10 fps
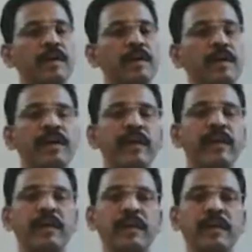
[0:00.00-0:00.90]

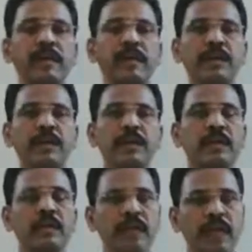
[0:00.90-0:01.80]
different
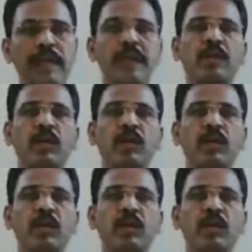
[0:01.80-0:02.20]
collection